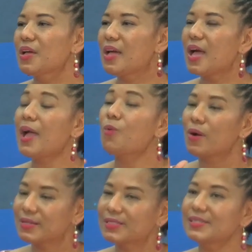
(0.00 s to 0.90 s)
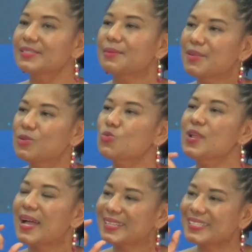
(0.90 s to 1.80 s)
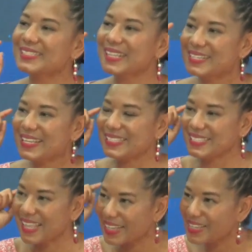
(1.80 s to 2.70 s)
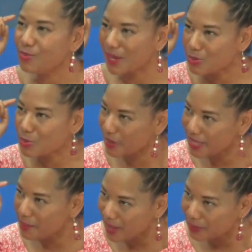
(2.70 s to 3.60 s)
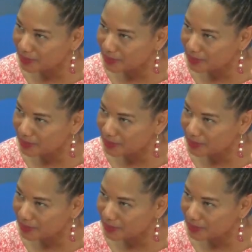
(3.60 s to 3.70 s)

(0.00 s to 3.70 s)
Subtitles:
I wanted somebody who'd understand exactly what I'm talking about.